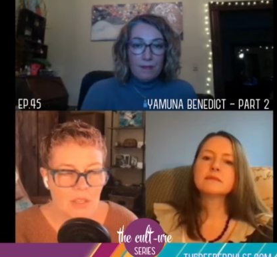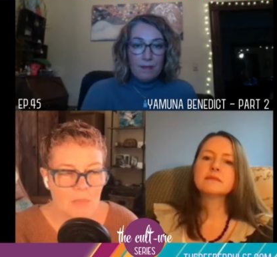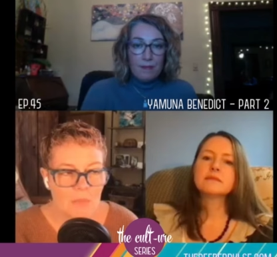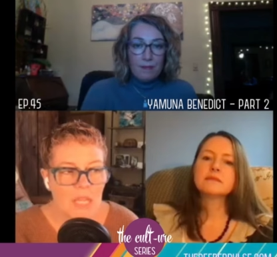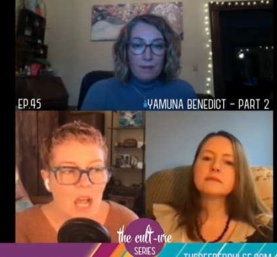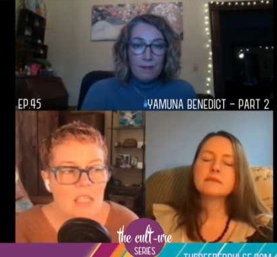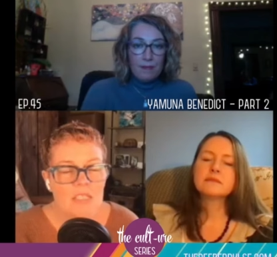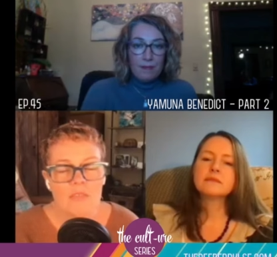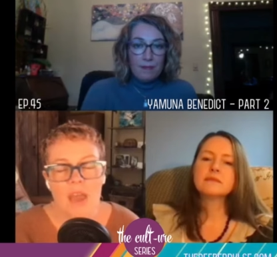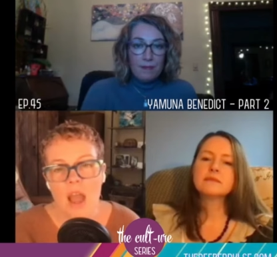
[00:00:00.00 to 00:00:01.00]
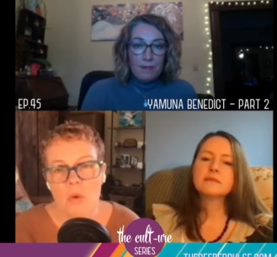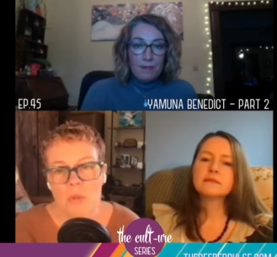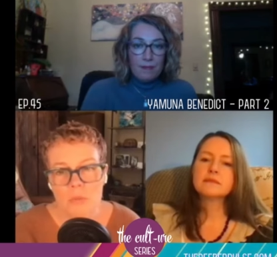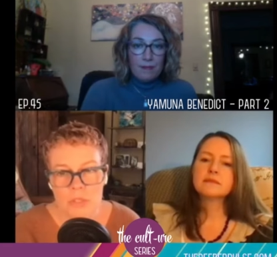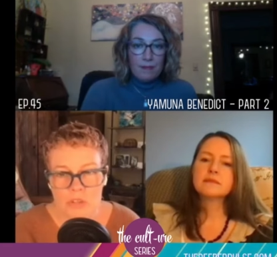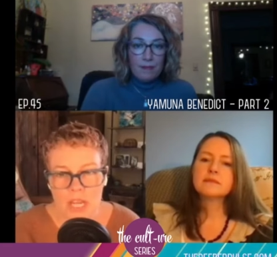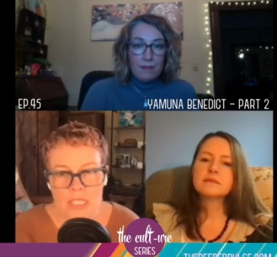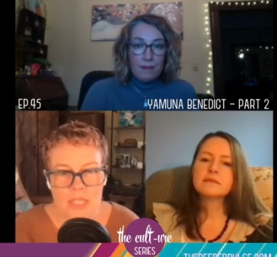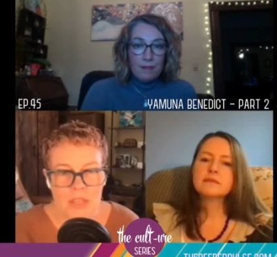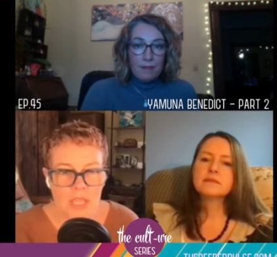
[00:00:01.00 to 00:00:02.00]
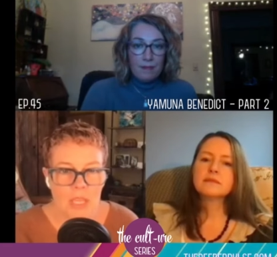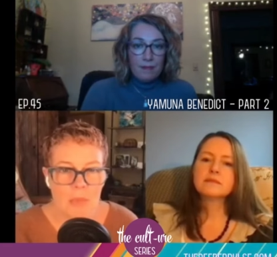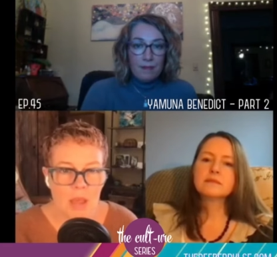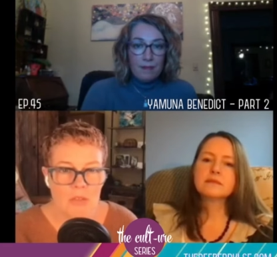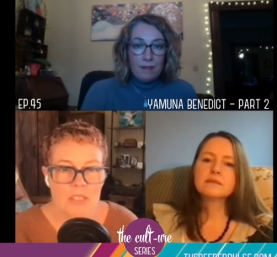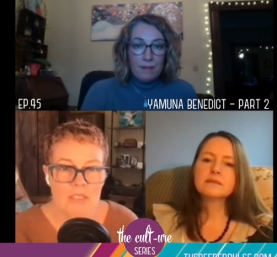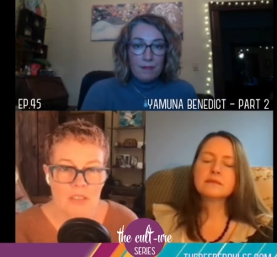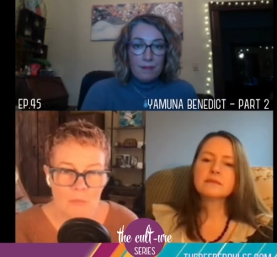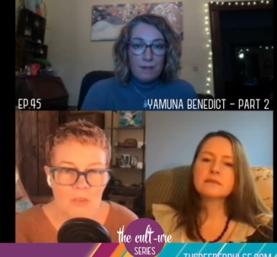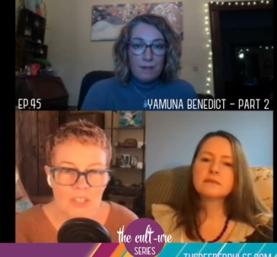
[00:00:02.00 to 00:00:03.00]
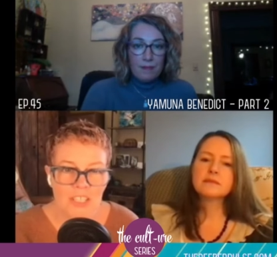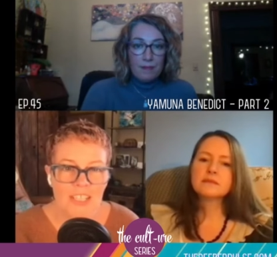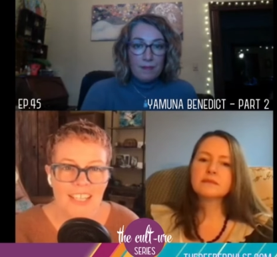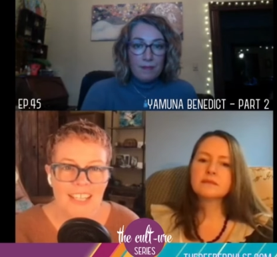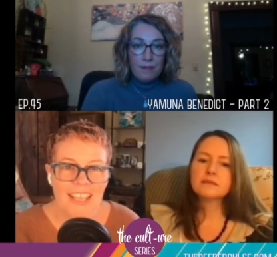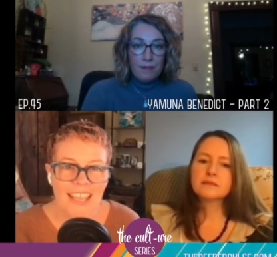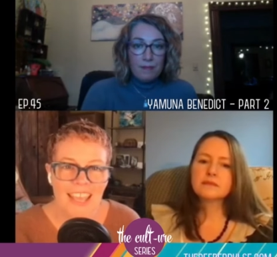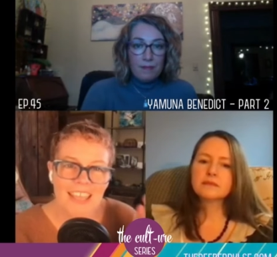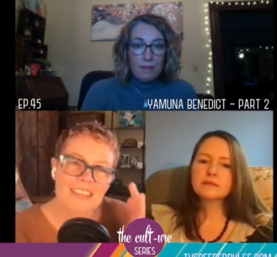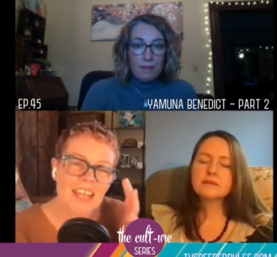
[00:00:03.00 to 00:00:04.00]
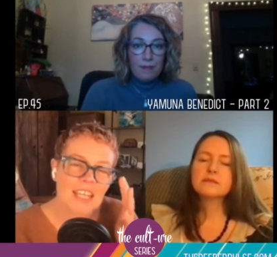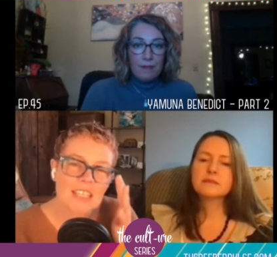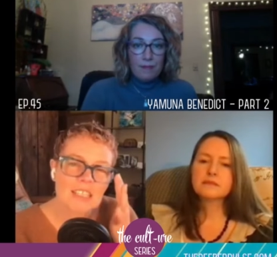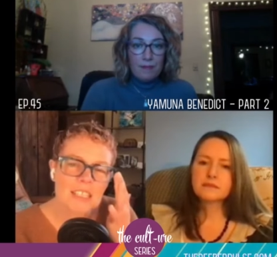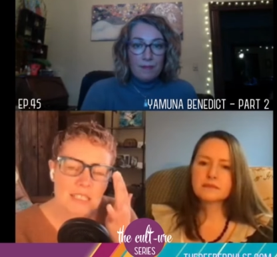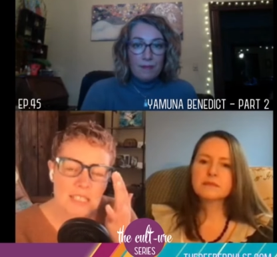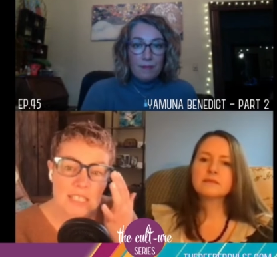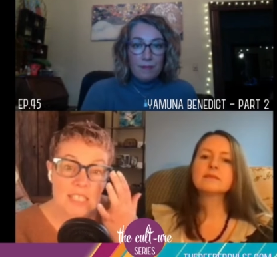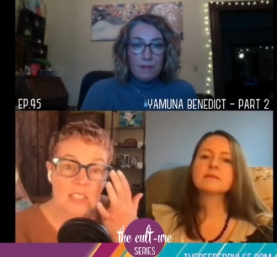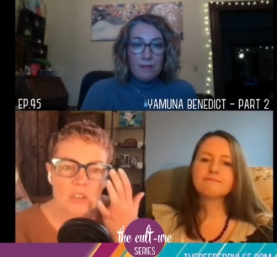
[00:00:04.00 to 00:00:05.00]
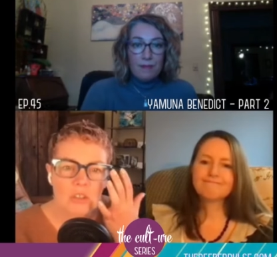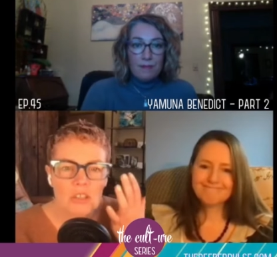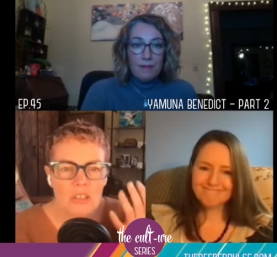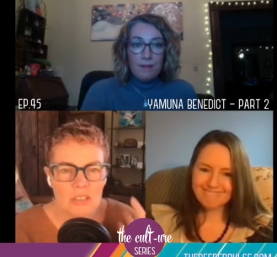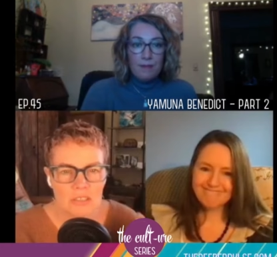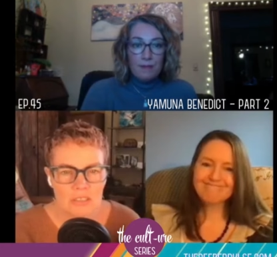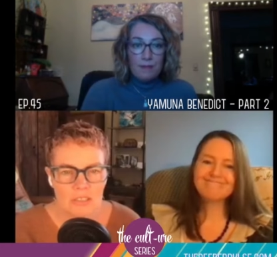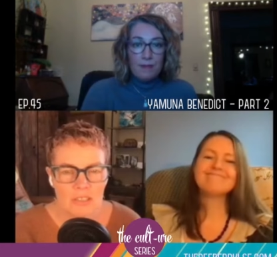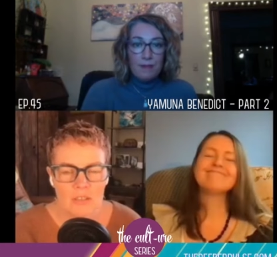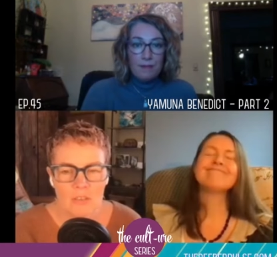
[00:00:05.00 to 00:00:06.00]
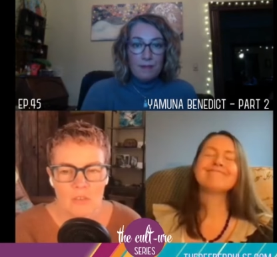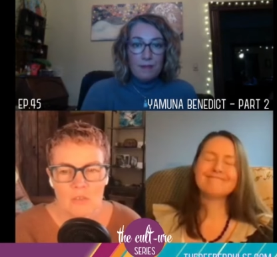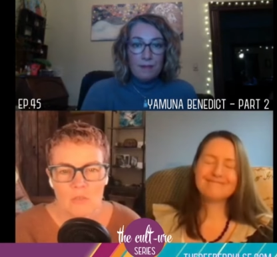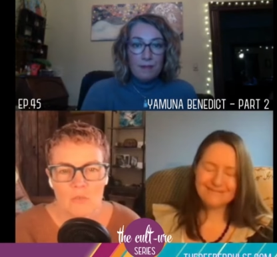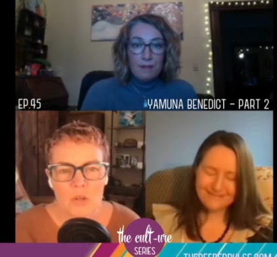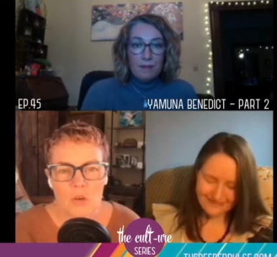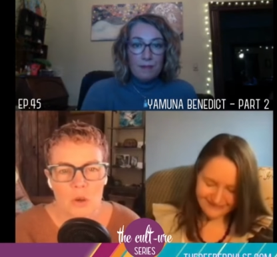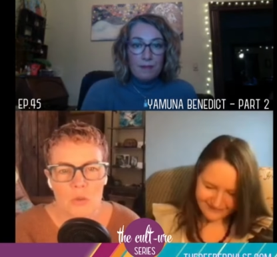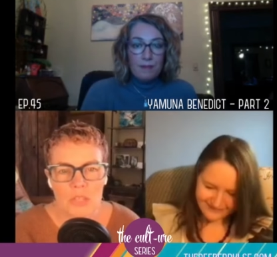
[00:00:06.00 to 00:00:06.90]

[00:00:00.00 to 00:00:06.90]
Speaker 1: because of how we were trained to think about discomfort and that it is a signal for growth.